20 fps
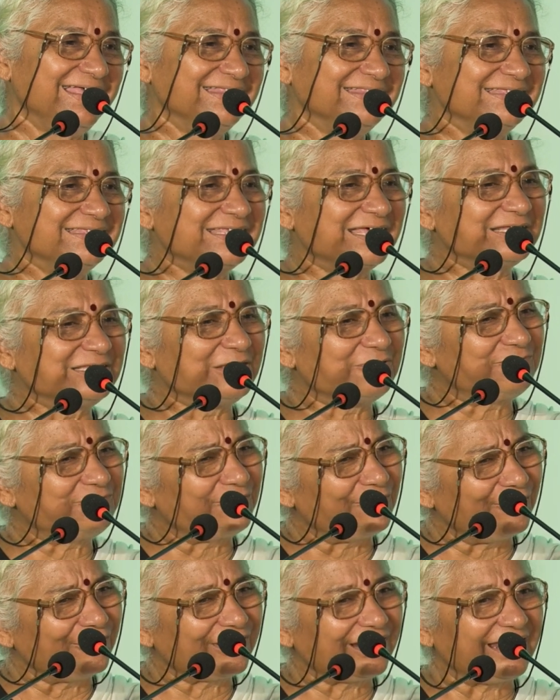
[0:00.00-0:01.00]
These are the
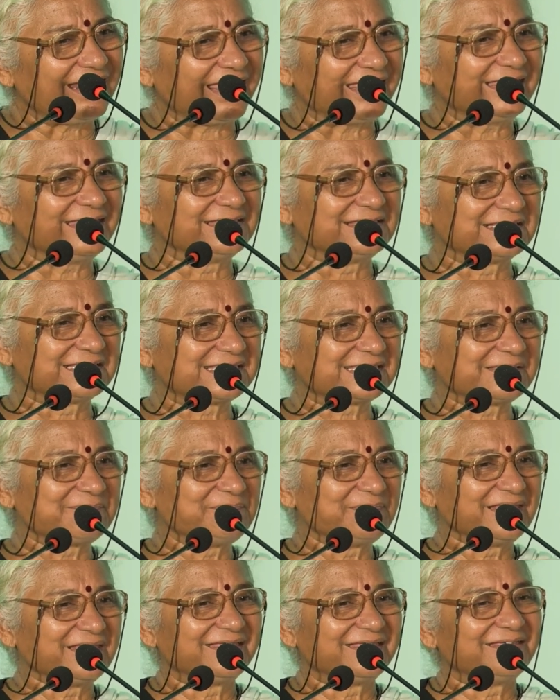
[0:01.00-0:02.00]
4 lines
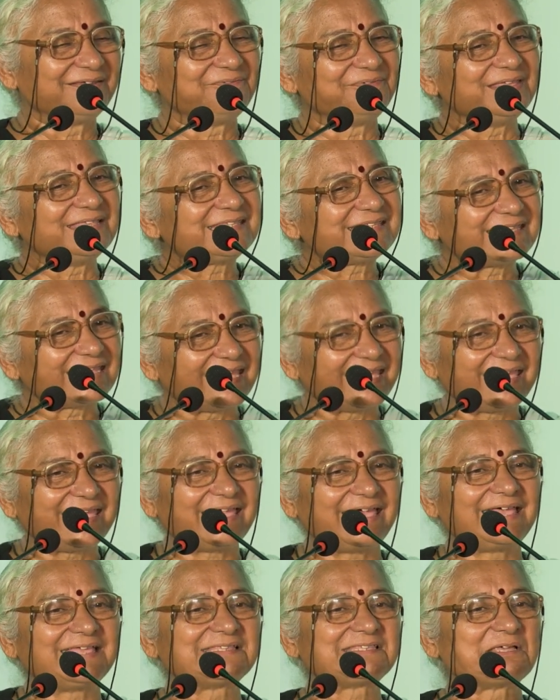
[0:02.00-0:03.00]
we
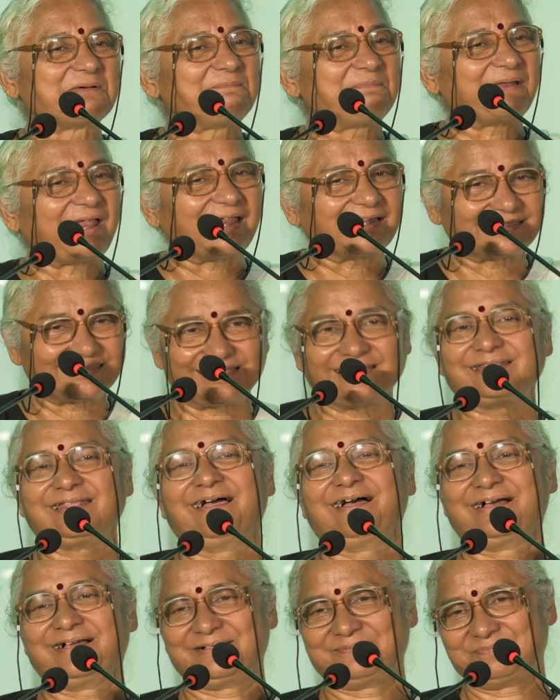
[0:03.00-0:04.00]
say as a
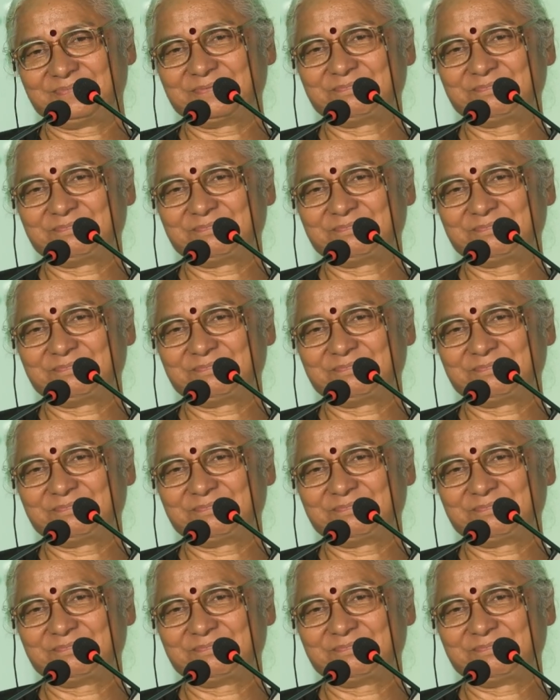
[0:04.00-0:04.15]
prarthana,